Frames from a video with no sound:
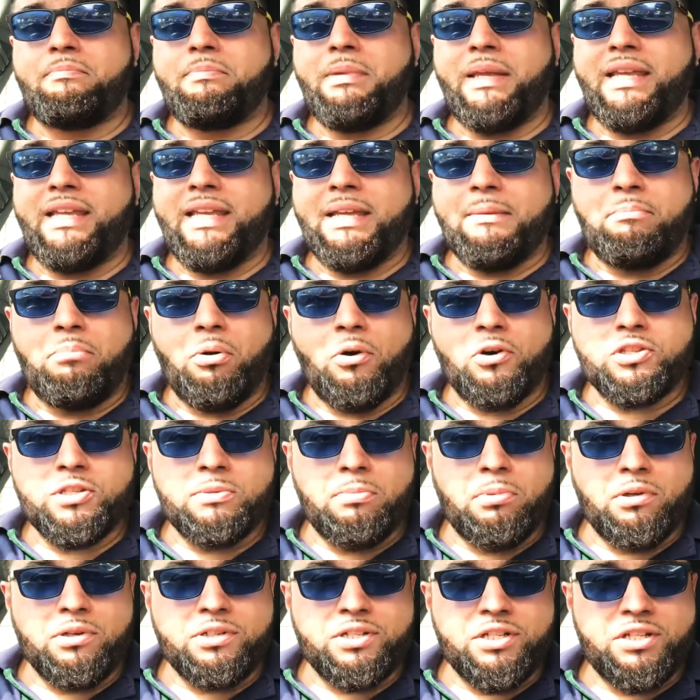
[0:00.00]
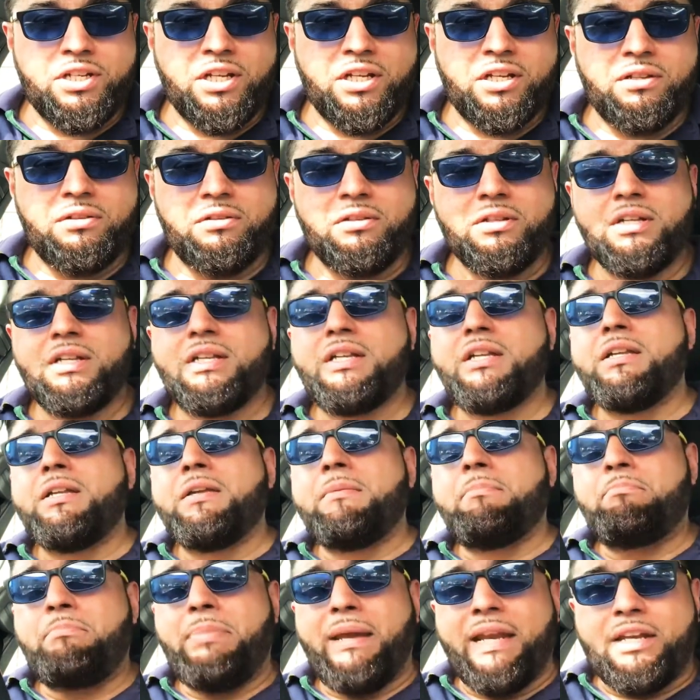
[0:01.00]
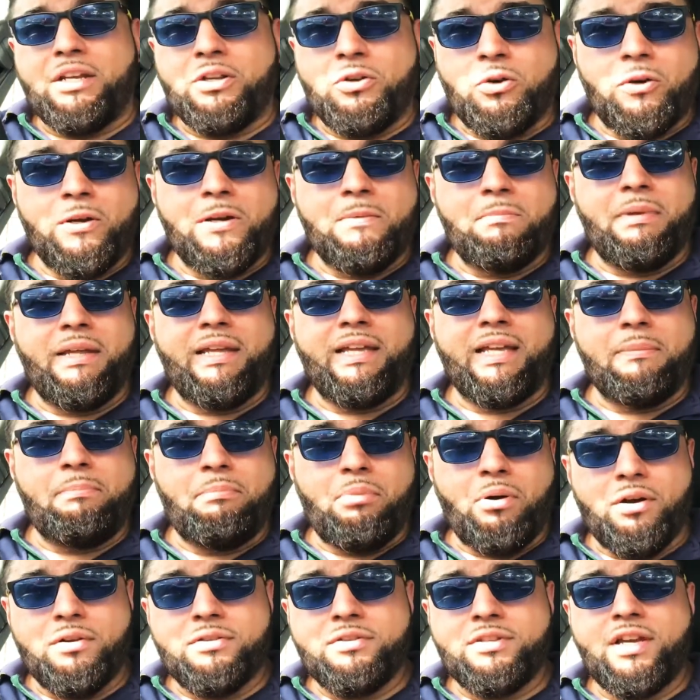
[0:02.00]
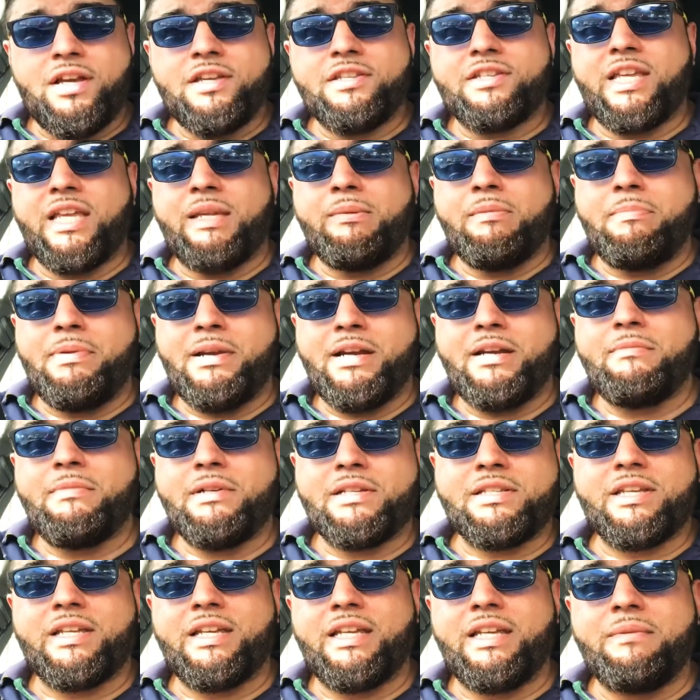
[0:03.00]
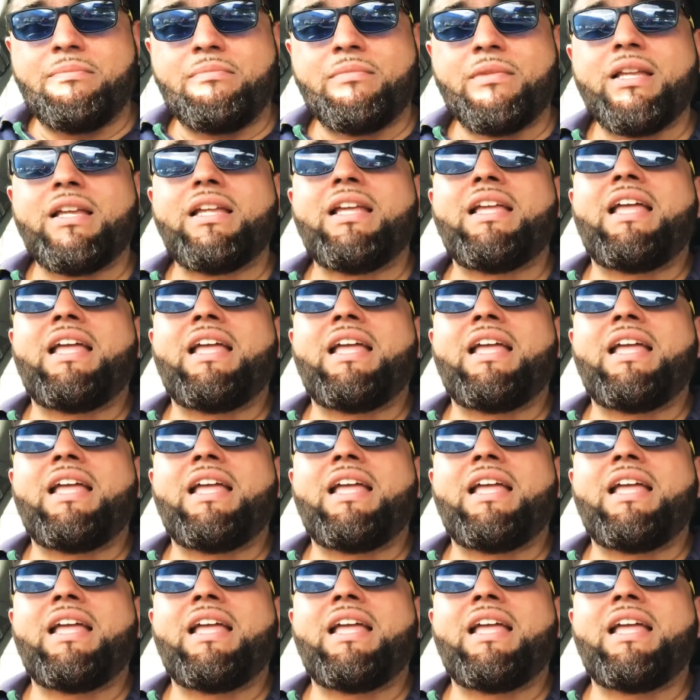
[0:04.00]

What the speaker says: being impossible to do, Bitcoin being a Ponzi scheme, pyramid scheme,